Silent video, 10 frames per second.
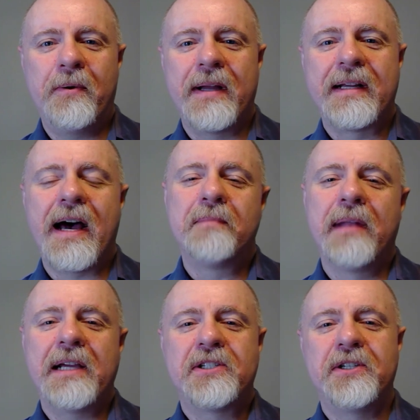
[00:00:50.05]
and God
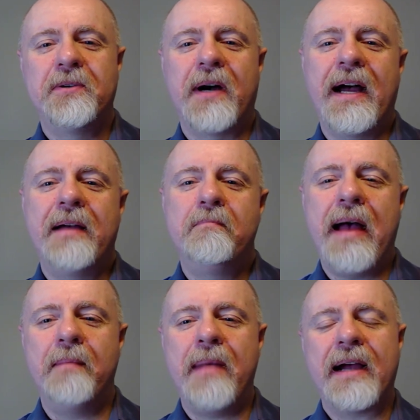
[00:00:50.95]
bless you. I am
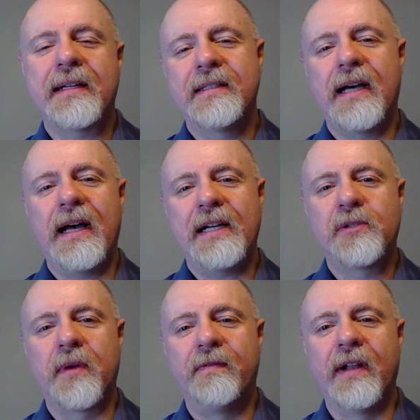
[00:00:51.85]
Matt
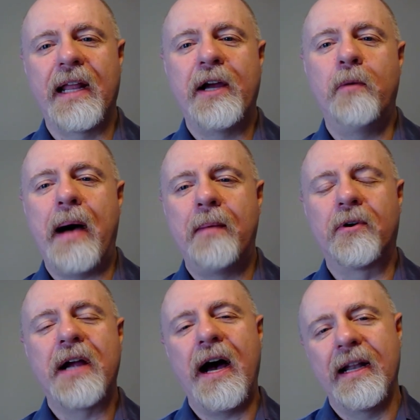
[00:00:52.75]
McIntosh with Vallejo Bible
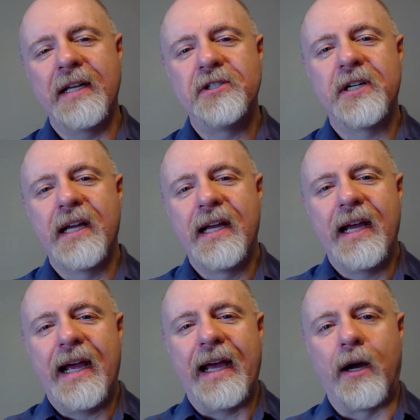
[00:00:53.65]
College,
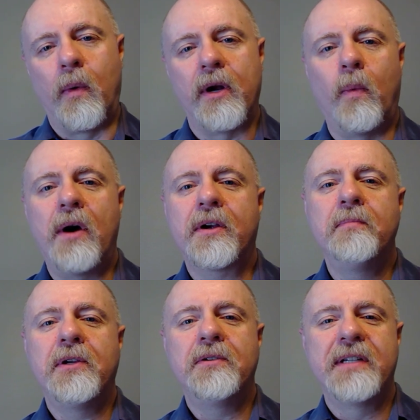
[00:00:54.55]
and I want to
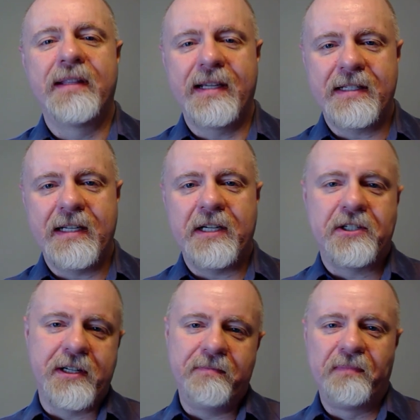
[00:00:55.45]
welcome you to this
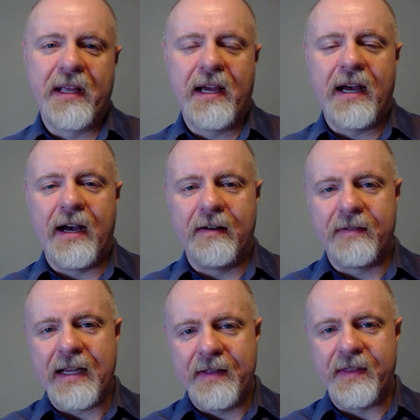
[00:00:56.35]
edition of
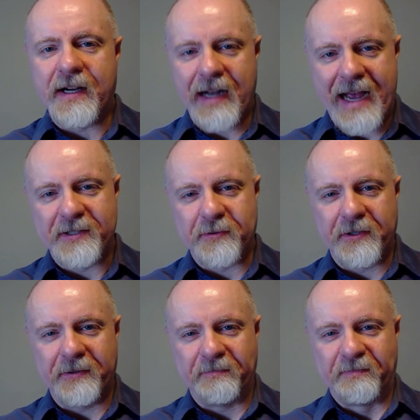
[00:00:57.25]
In the
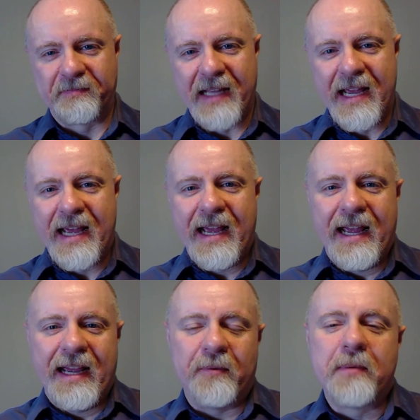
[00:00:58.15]
Classroom.
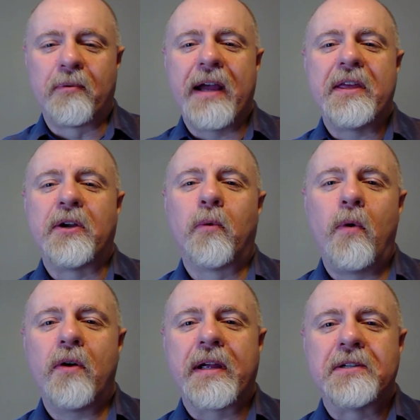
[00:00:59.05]
We pray that you're walking